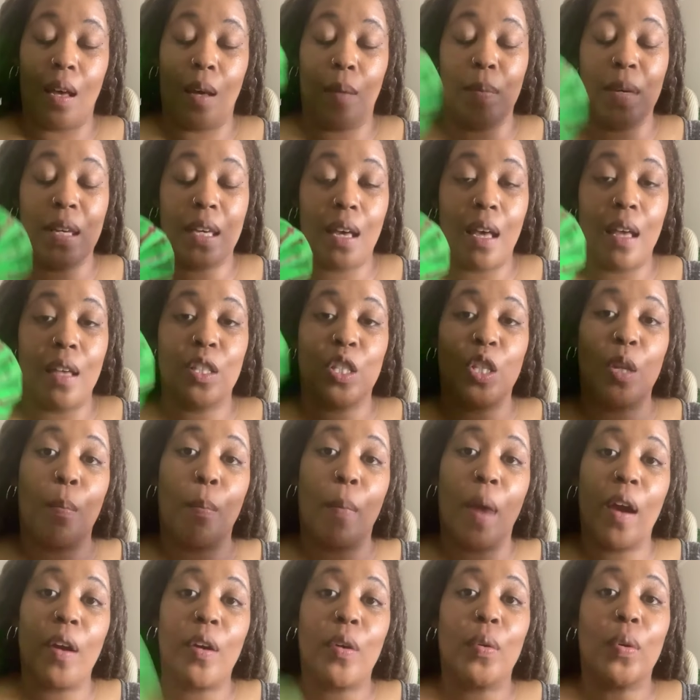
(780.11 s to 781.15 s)
because the
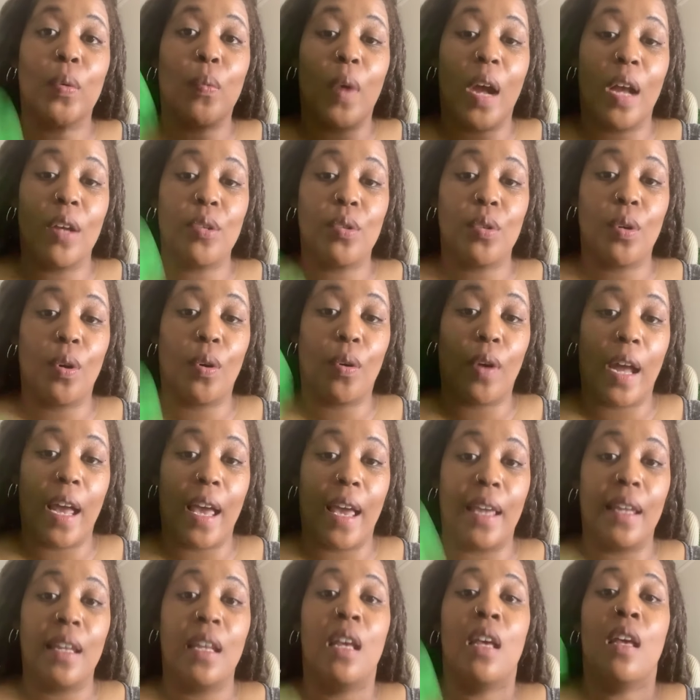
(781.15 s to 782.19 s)
Mercury
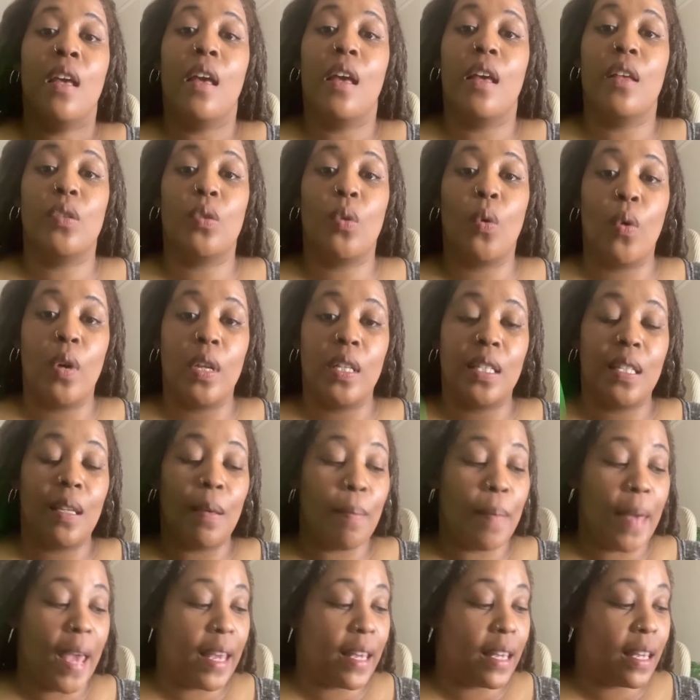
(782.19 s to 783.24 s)
retrograde is going to
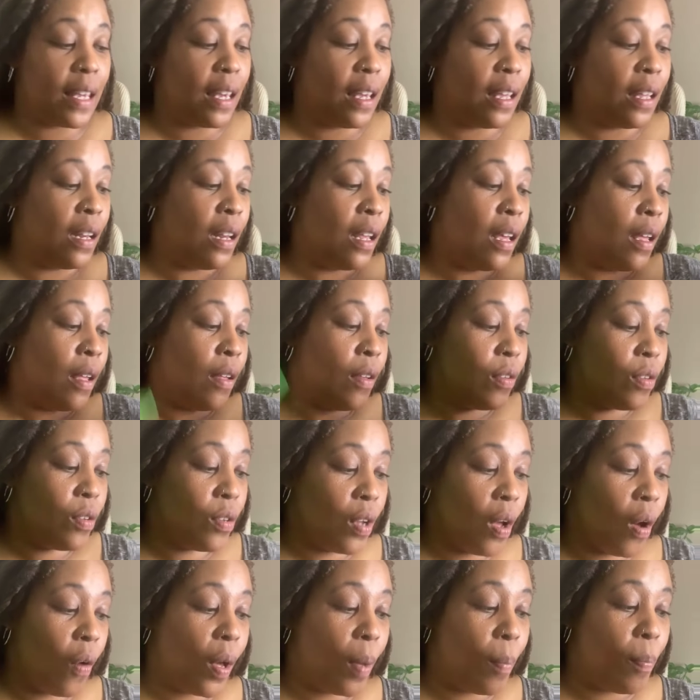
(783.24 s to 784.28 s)
make it, you
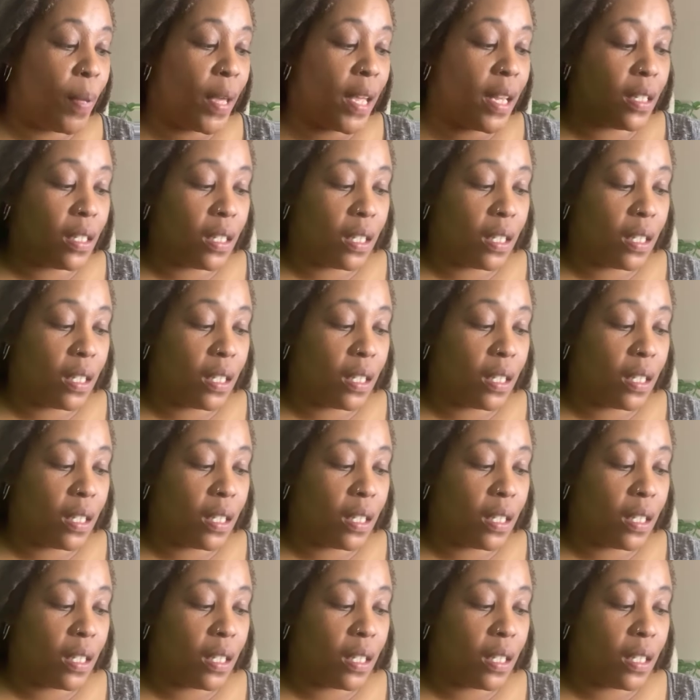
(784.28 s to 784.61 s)
know, a bit